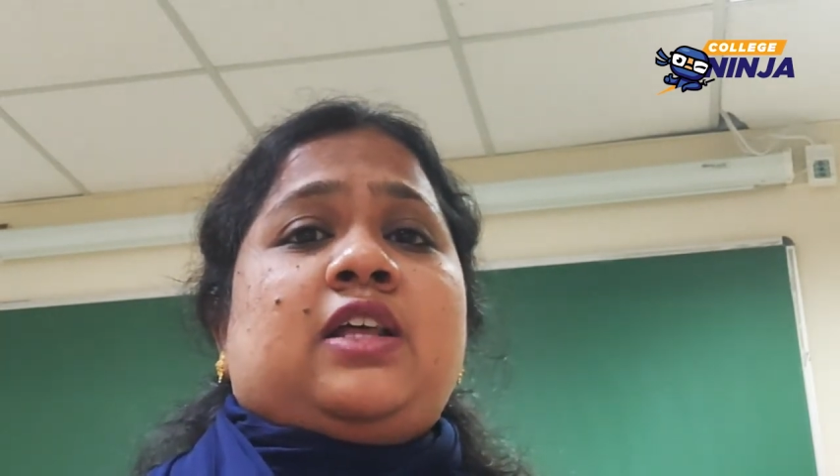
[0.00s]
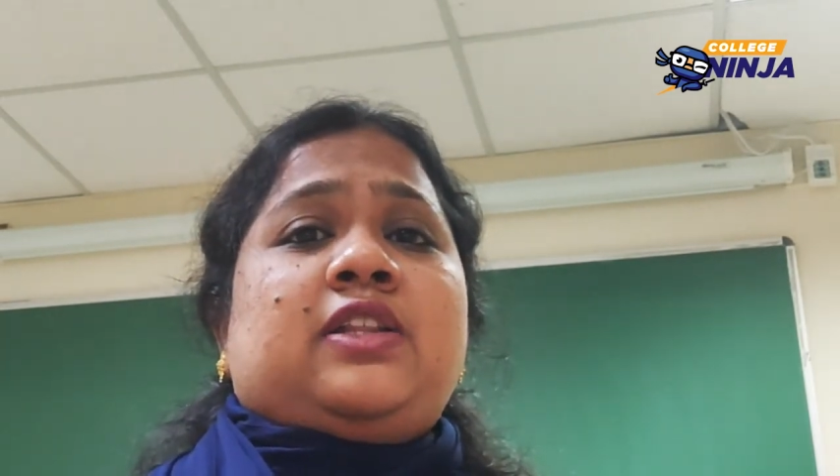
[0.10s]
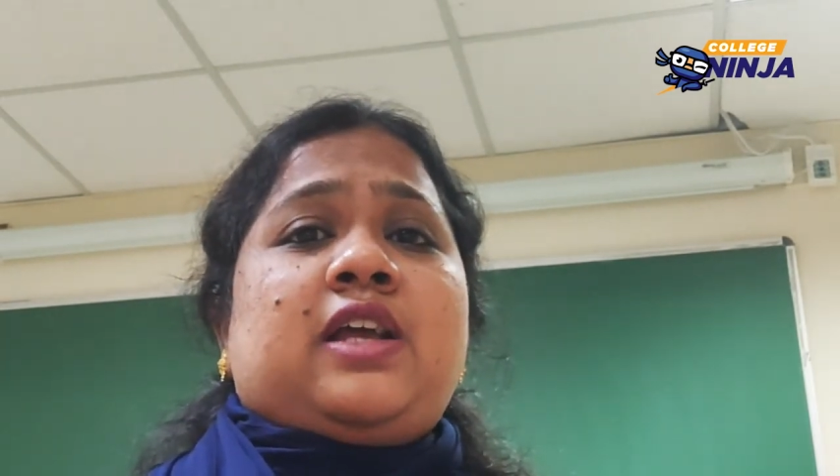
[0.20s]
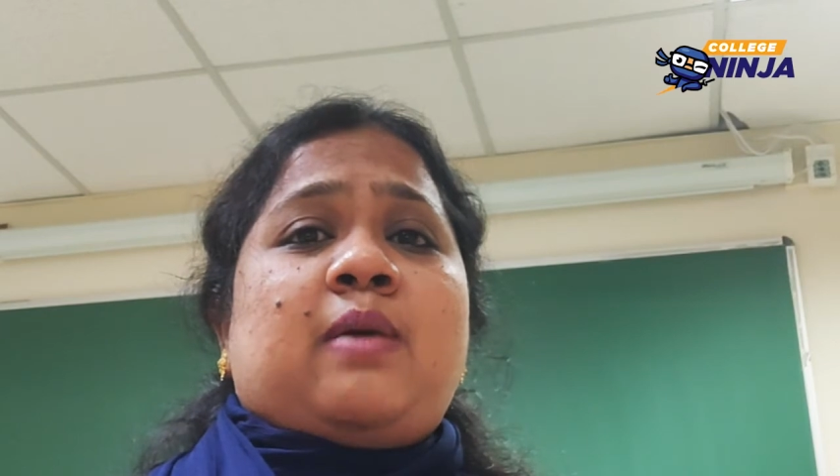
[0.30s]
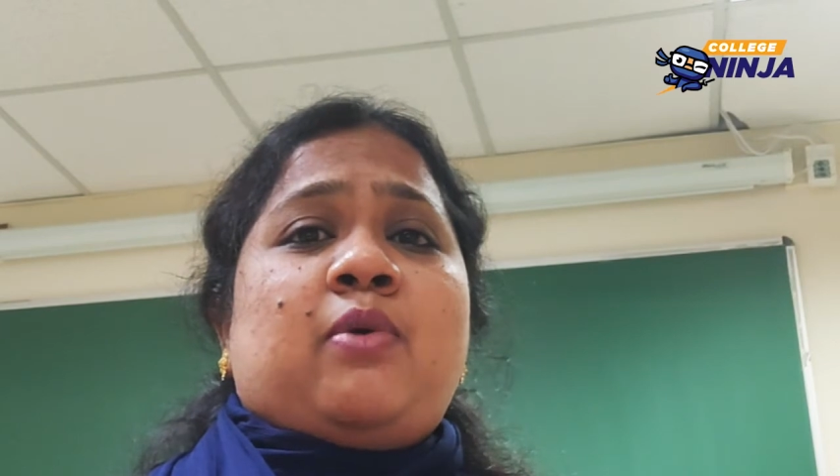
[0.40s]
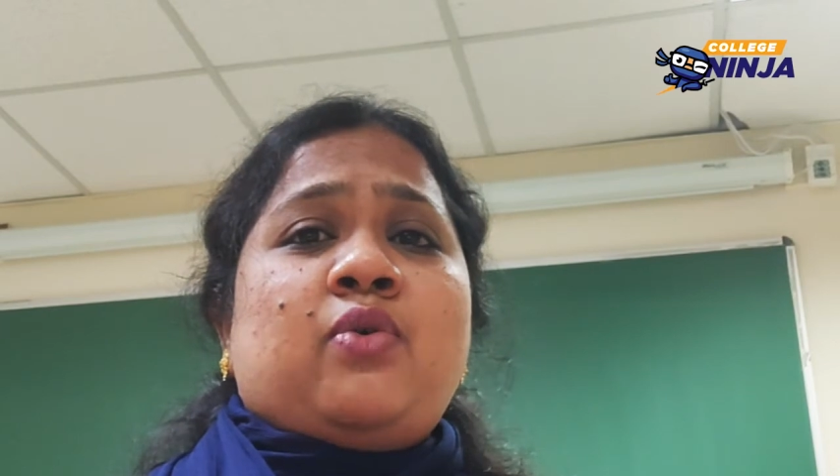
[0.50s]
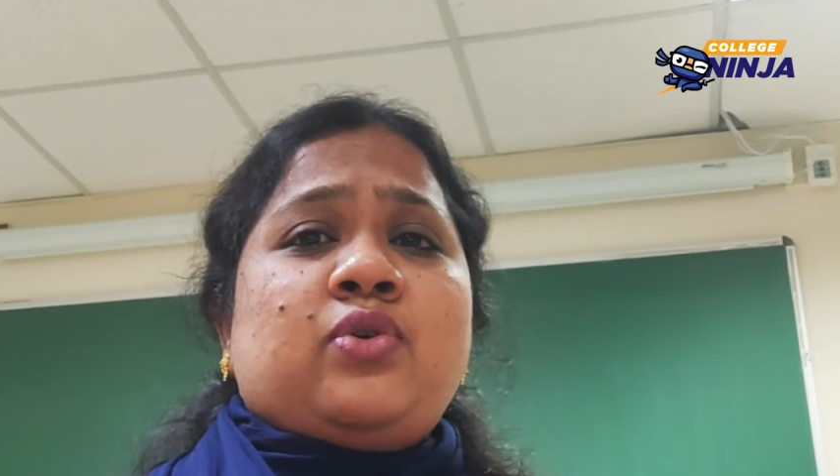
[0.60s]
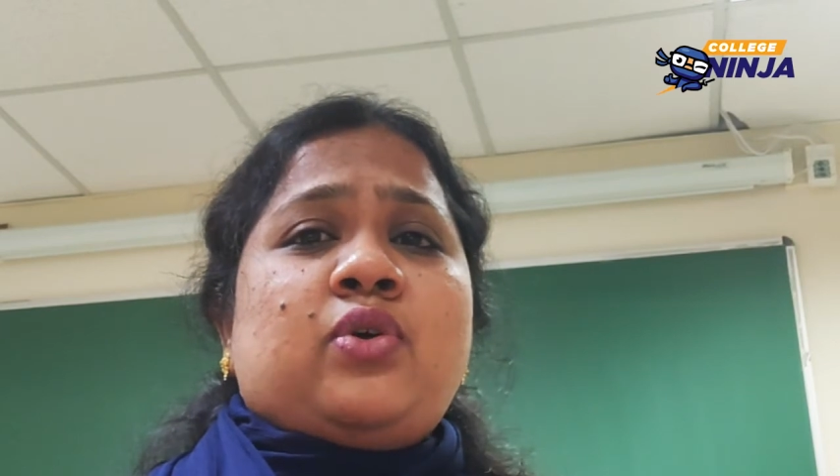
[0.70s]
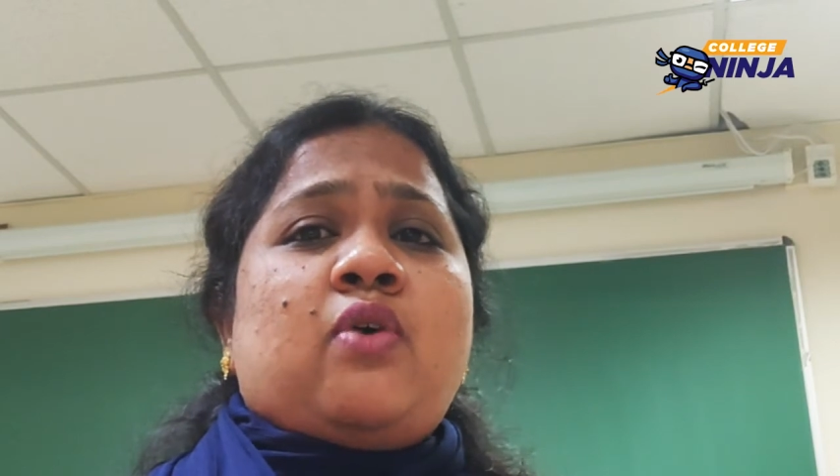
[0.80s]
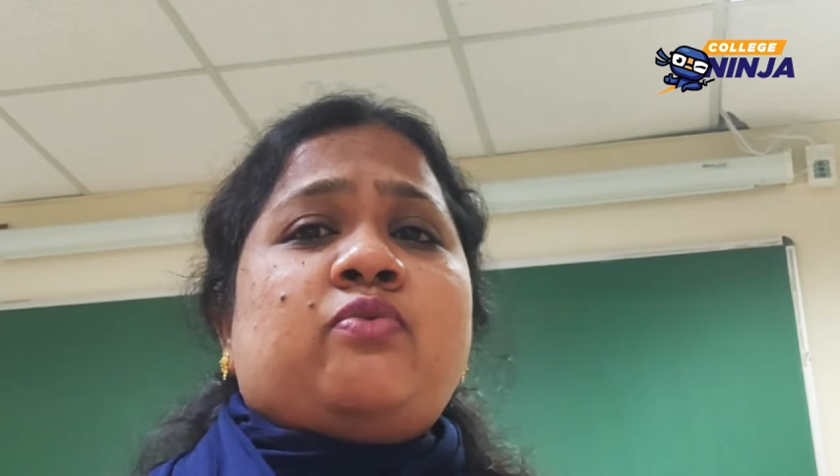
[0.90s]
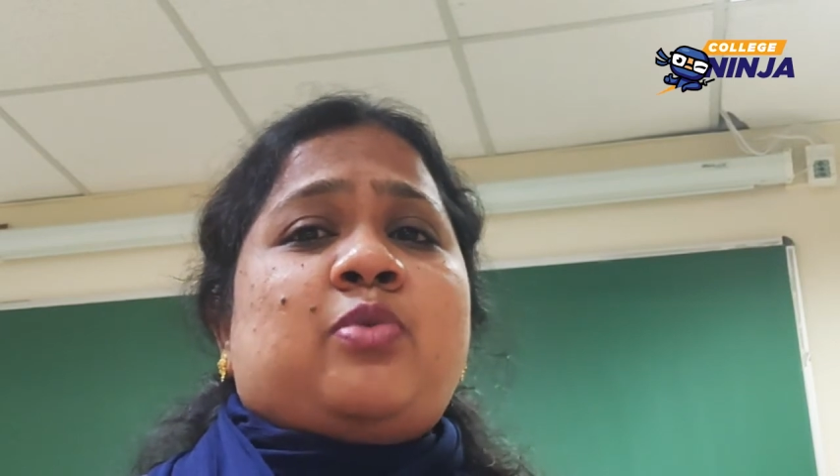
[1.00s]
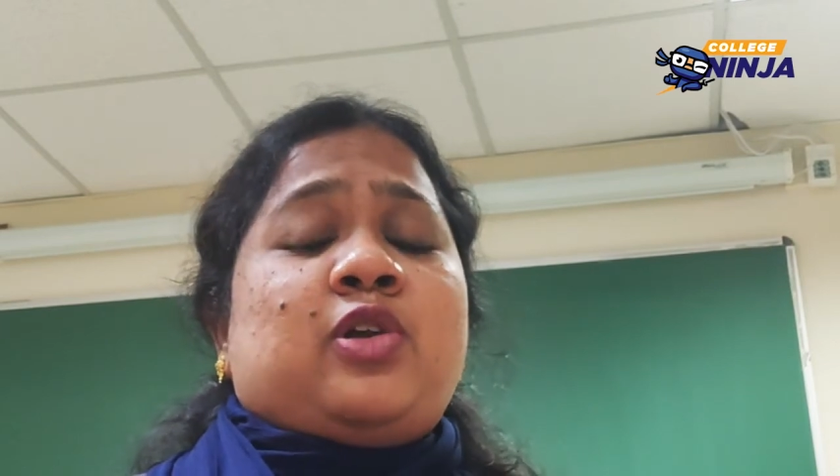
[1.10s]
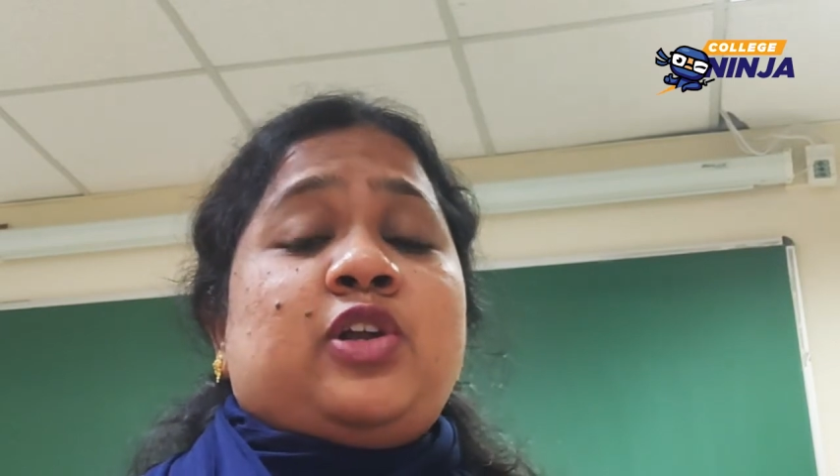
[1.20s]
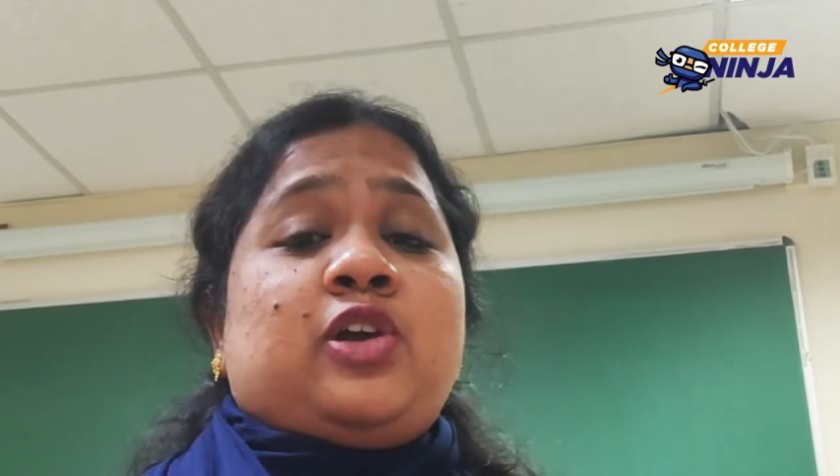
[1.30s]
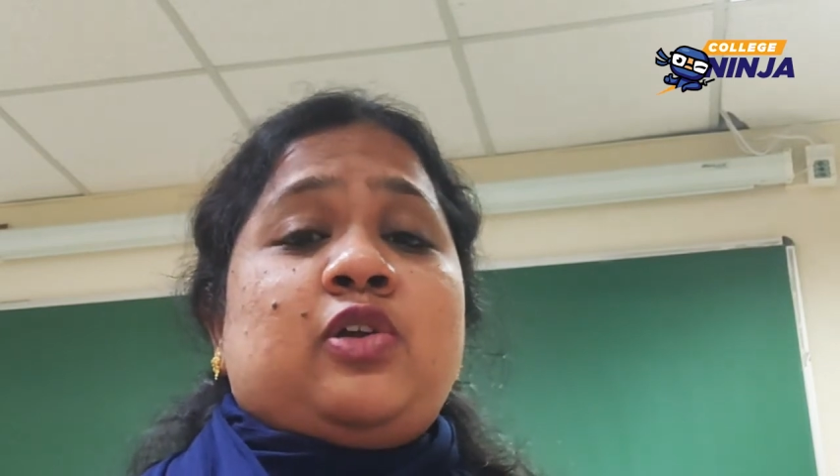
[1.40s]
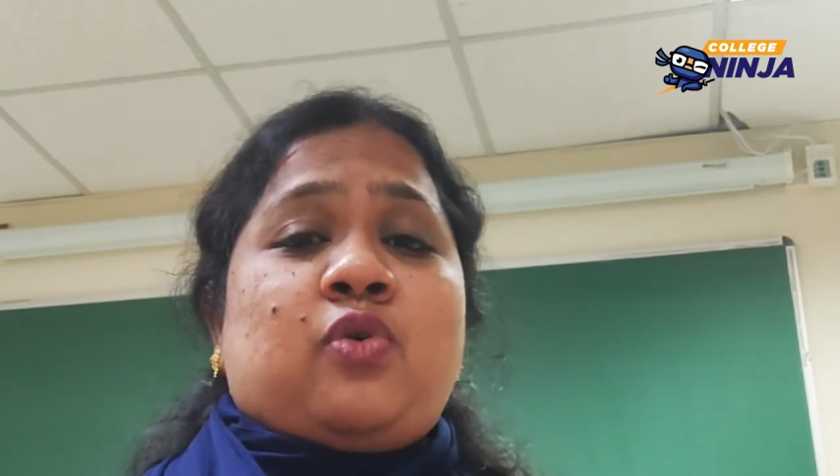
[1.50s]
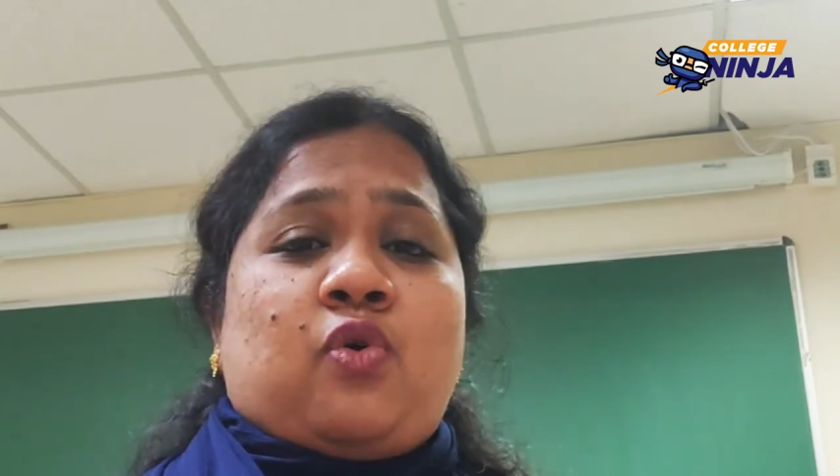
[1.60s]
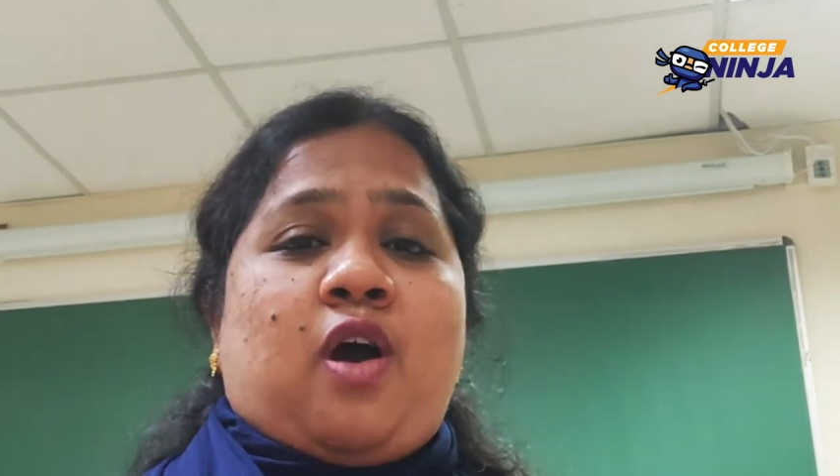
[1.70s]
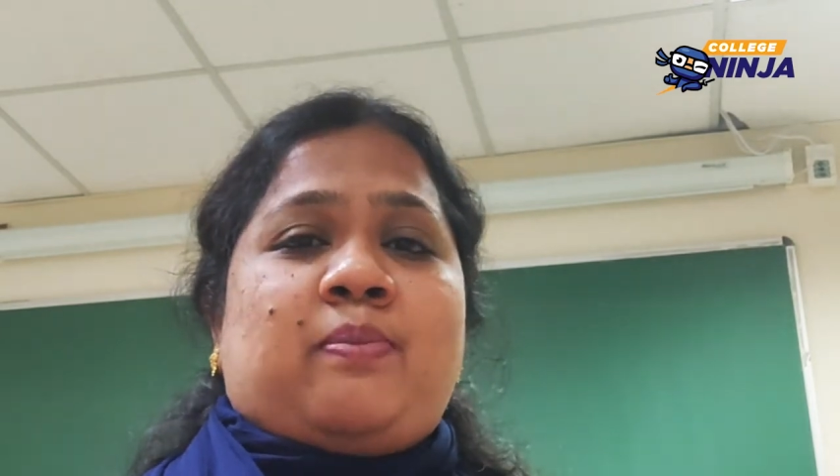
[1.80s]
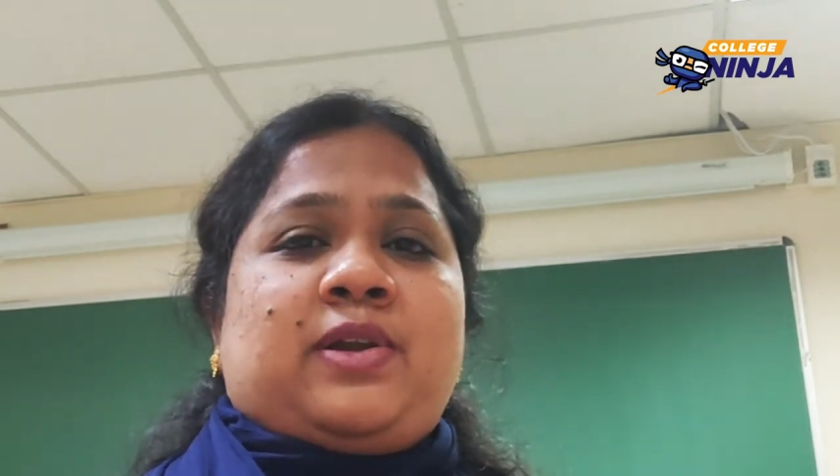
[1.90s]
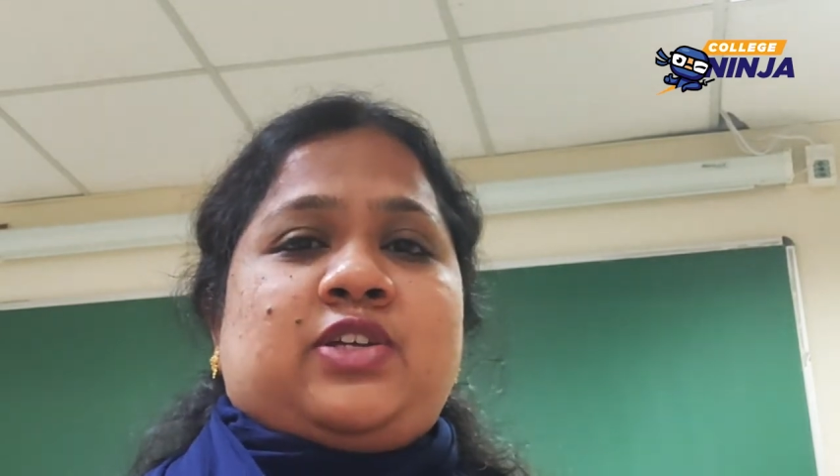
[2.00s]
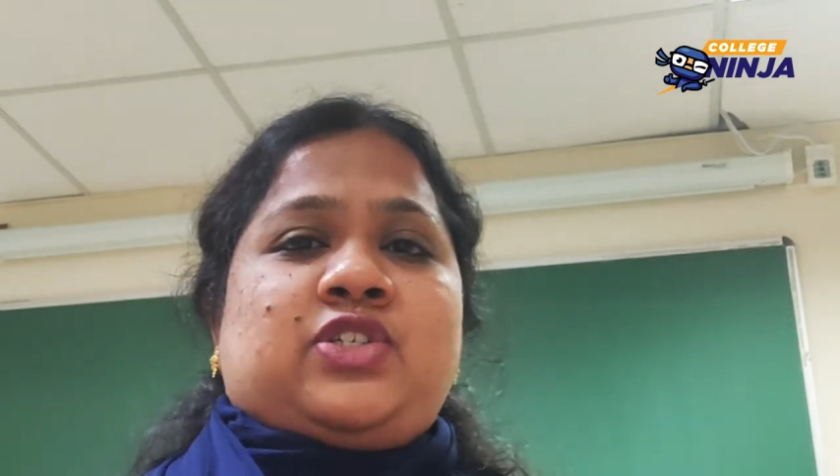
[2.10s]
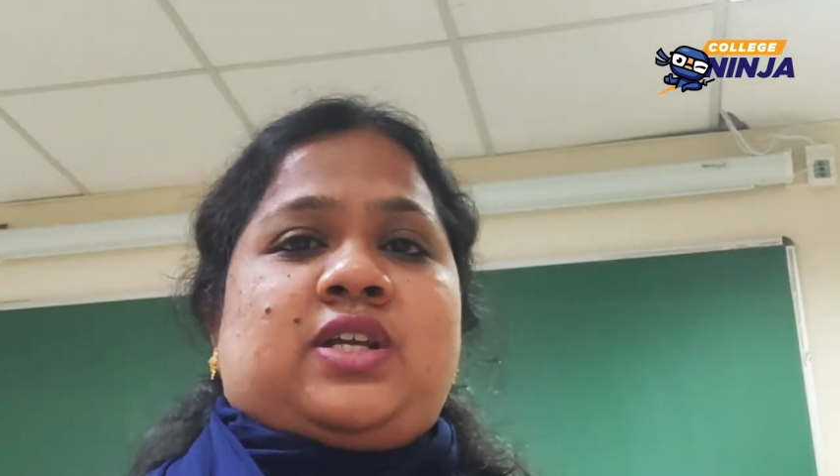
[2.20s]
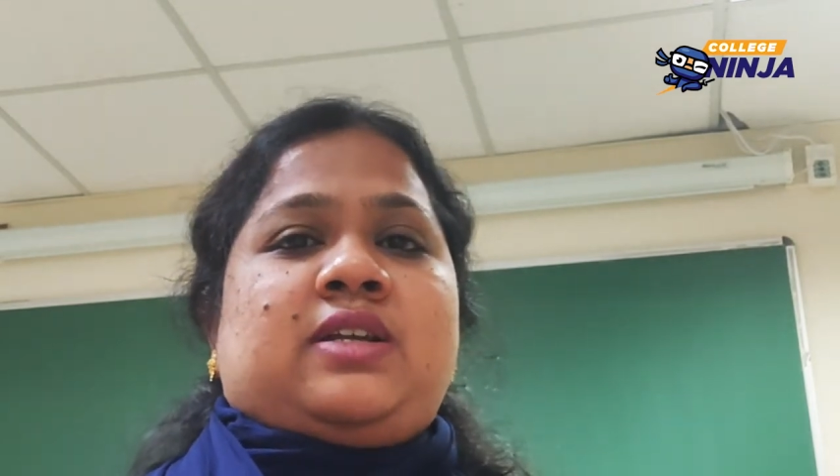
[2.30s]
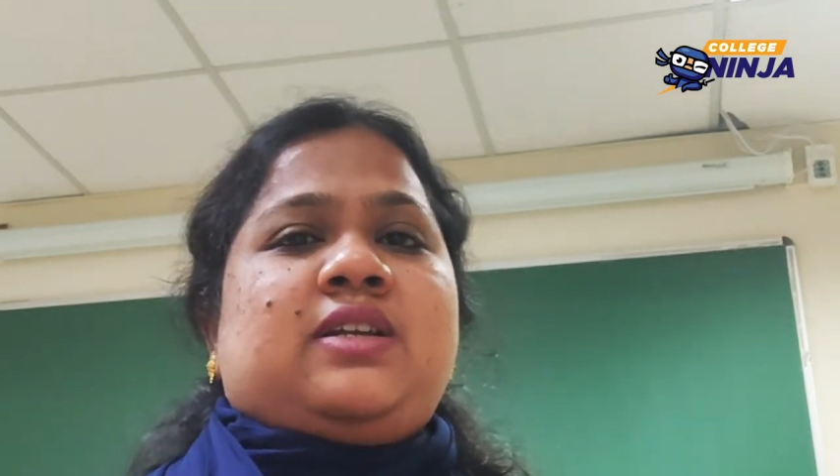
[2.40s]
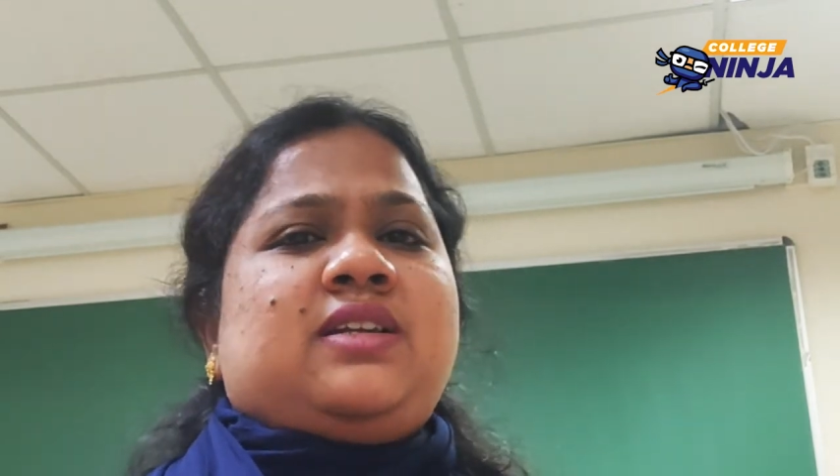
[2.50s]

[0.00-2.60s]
the amount of political cooperation,